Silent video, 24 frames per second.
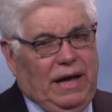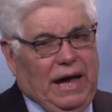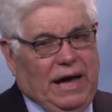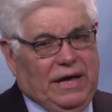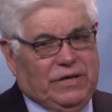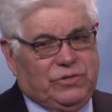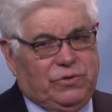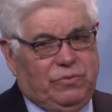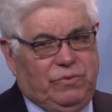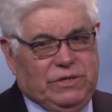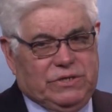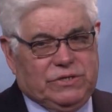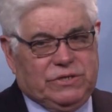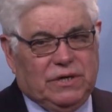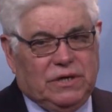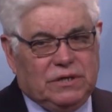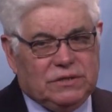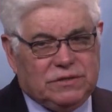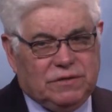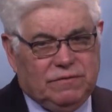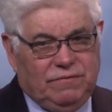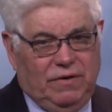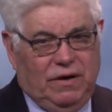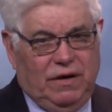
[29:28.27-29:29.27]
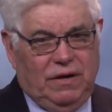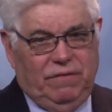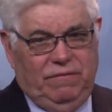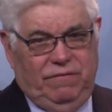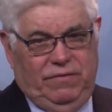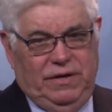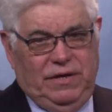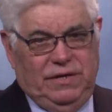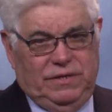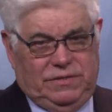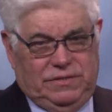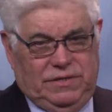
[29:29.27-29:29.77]
as a result of all
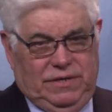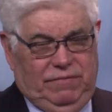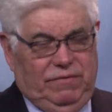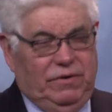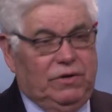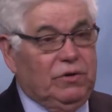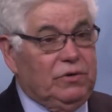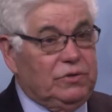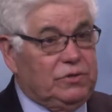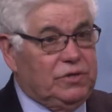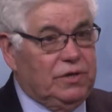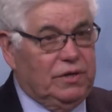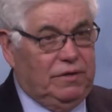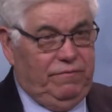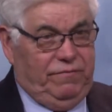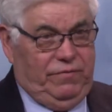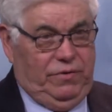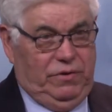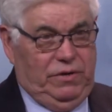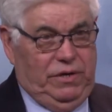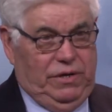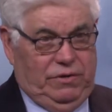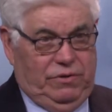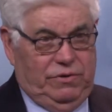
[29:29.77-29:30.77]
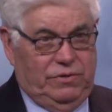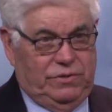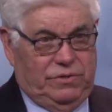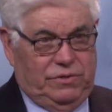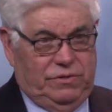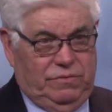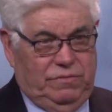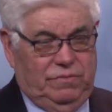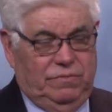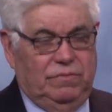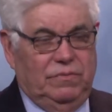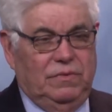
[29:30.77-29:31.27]
of this, even though it took a few years,
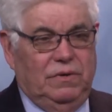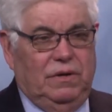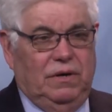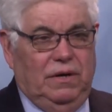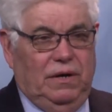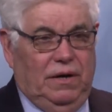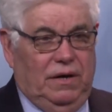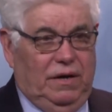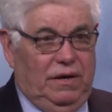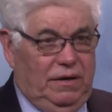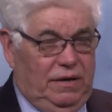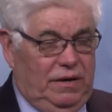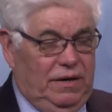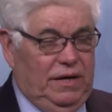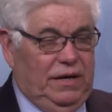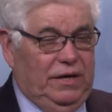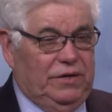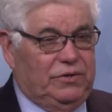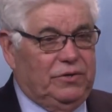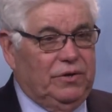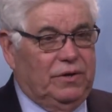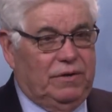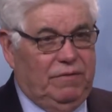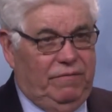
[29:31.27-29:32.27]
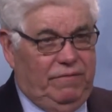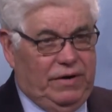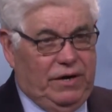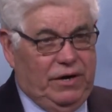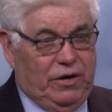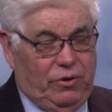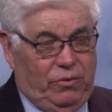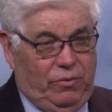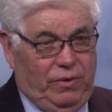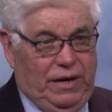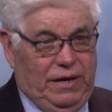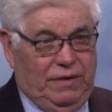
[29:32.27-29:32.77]
uh, and it took a
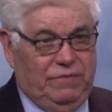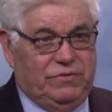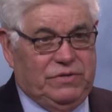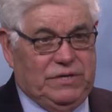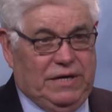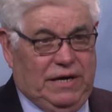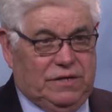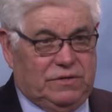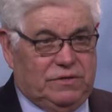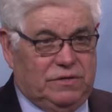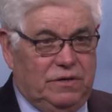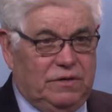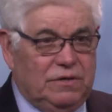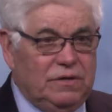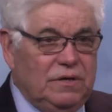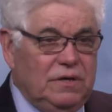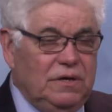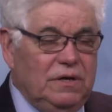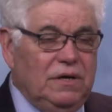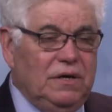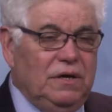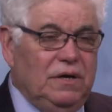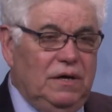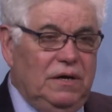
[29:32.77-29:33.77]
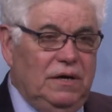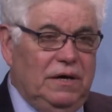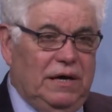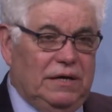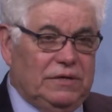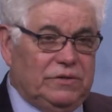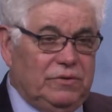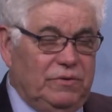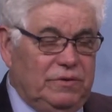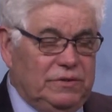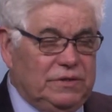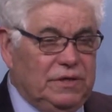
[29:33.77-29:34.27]
very creative chancellor,
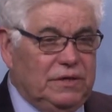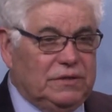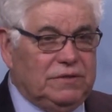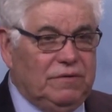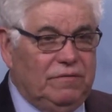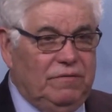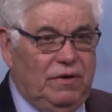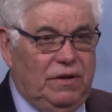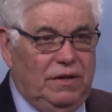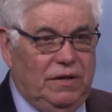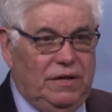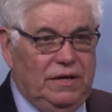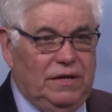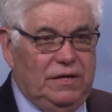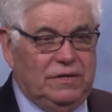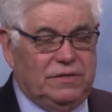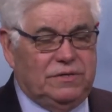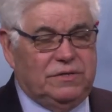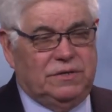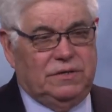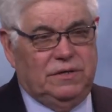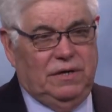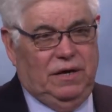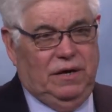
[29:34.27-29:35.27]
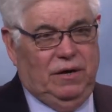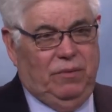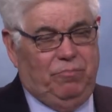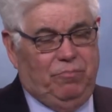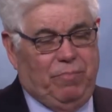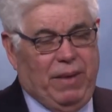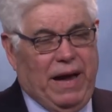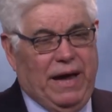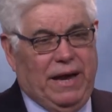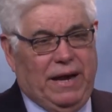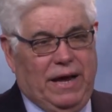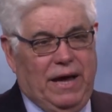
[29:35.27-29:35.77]
as a result of all this, uh,
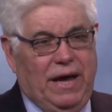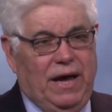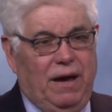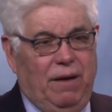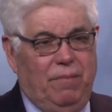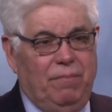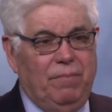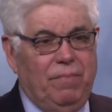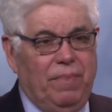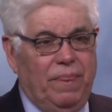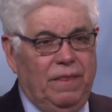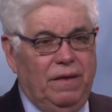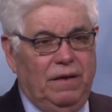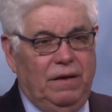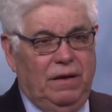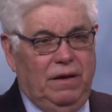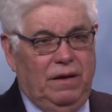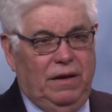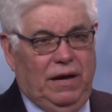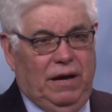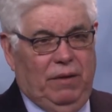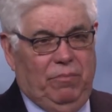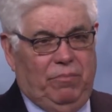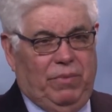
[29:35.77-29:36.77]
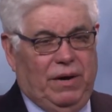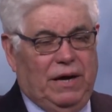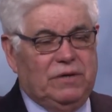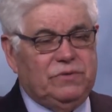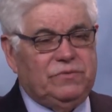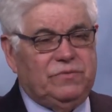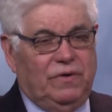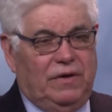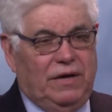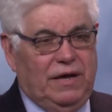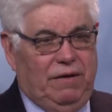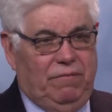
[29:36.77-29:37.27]
Pan Am and
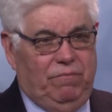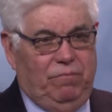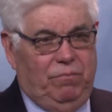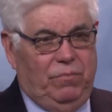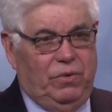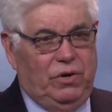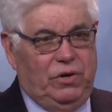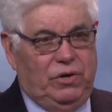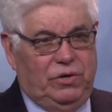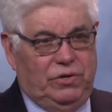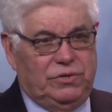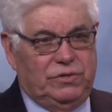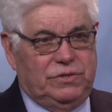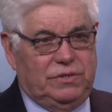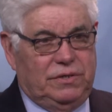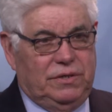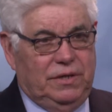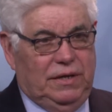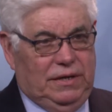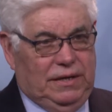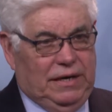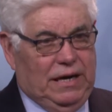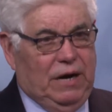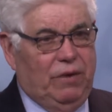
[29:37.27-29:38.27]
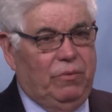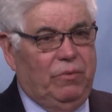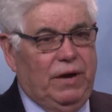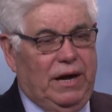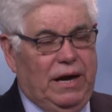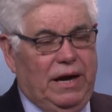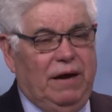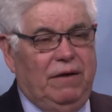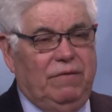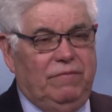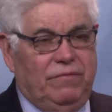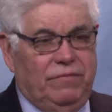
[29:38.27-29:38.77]
Brownsville have merged, and now
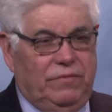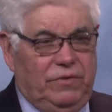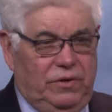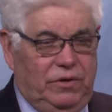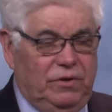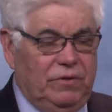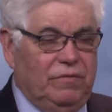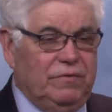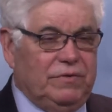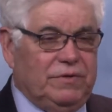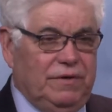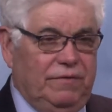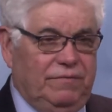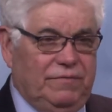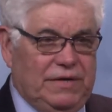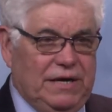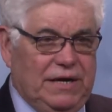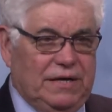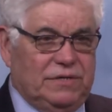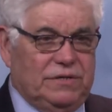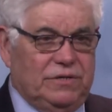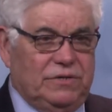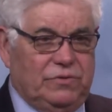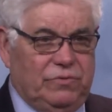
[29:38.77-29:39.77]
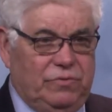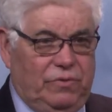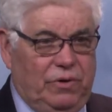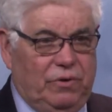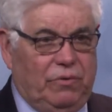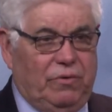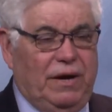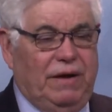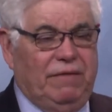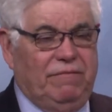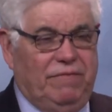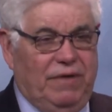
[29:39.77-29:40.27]
we have the University of Texas
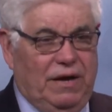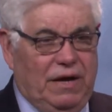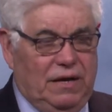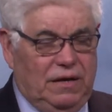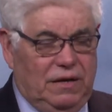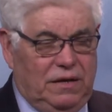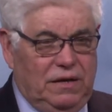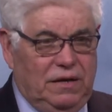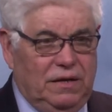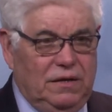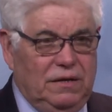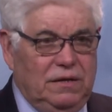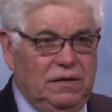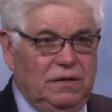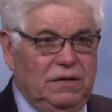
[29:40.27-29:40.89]
Rio Grande Valley,